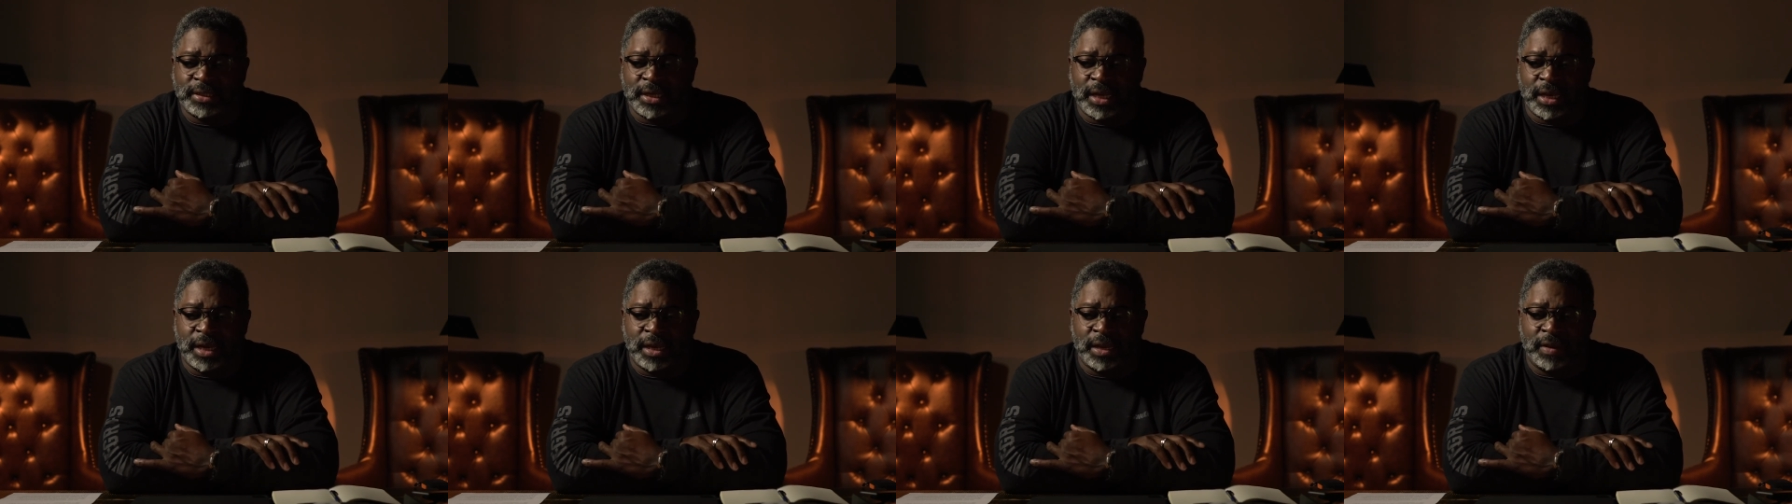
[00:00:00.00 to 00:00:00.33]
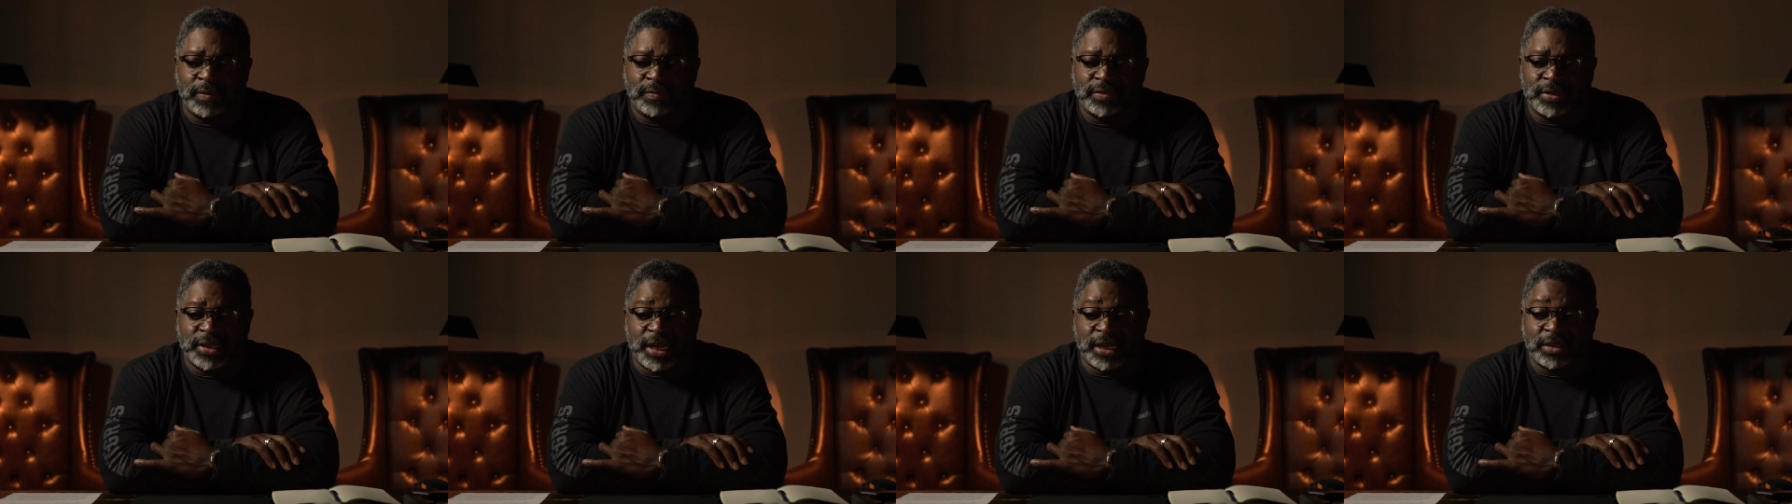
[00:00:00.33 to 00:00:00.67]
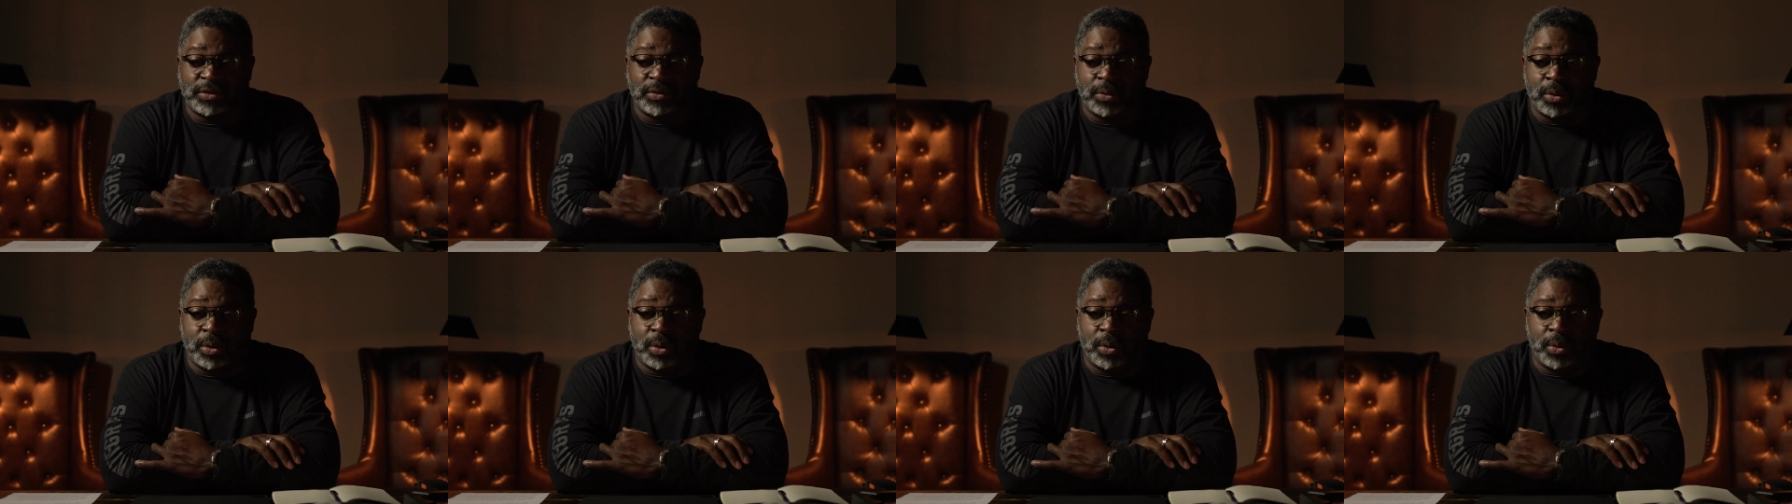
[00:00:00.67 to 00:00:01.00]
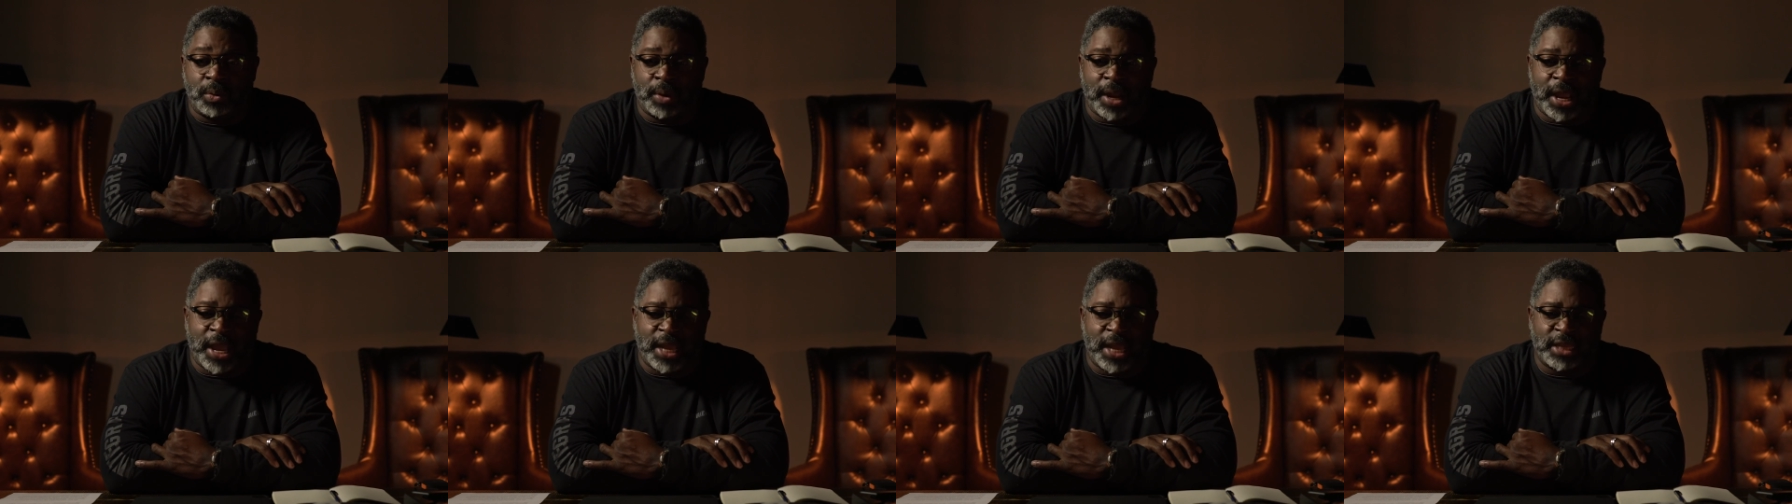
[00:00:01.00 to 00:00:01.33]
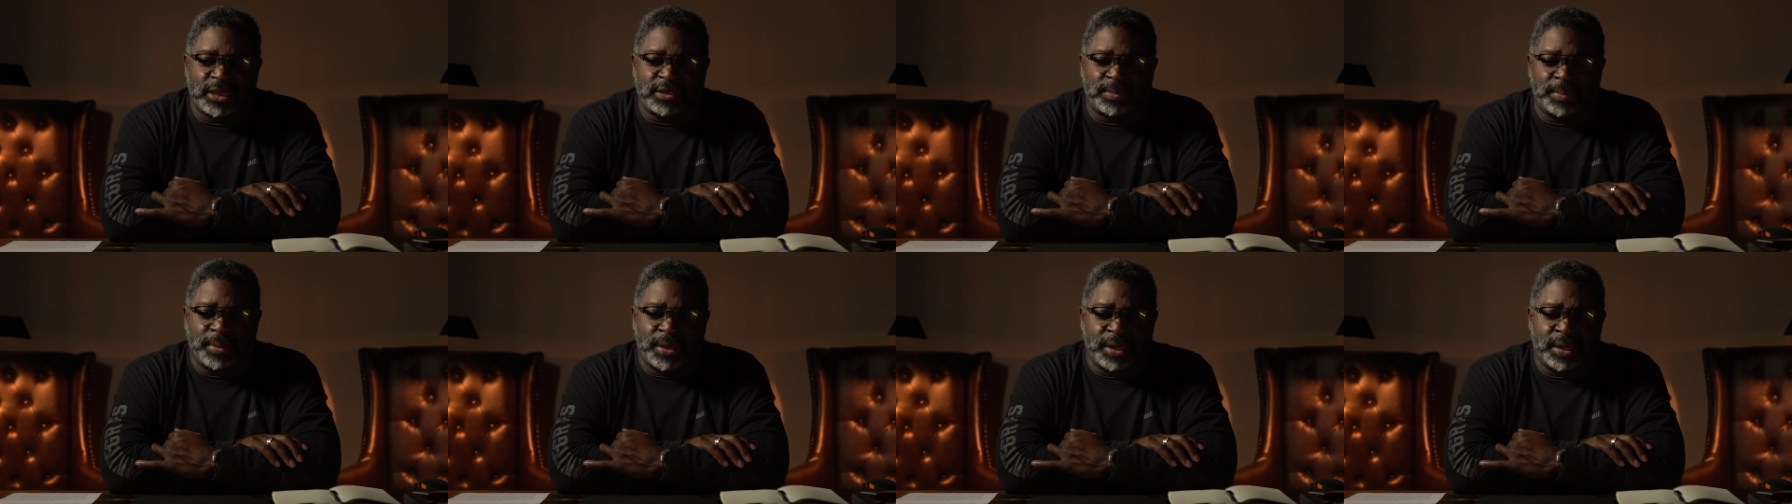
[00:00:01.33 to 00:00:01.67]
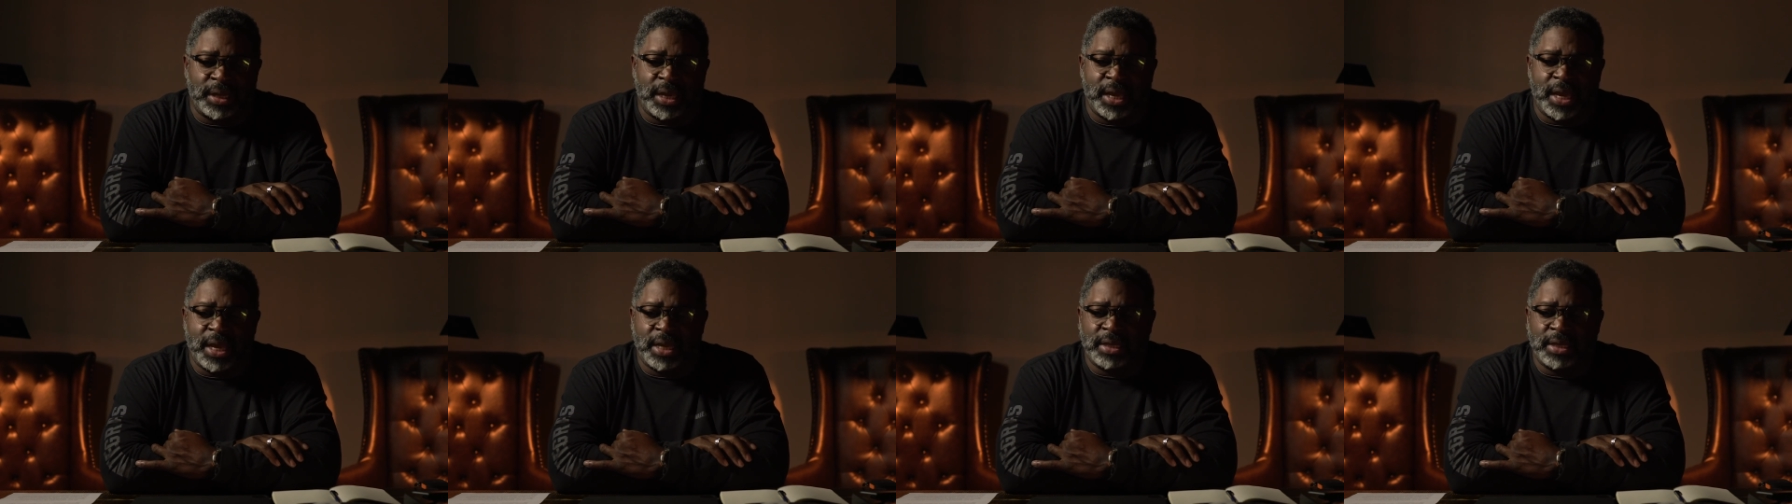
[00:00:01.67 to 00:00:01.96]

of sexual harassment,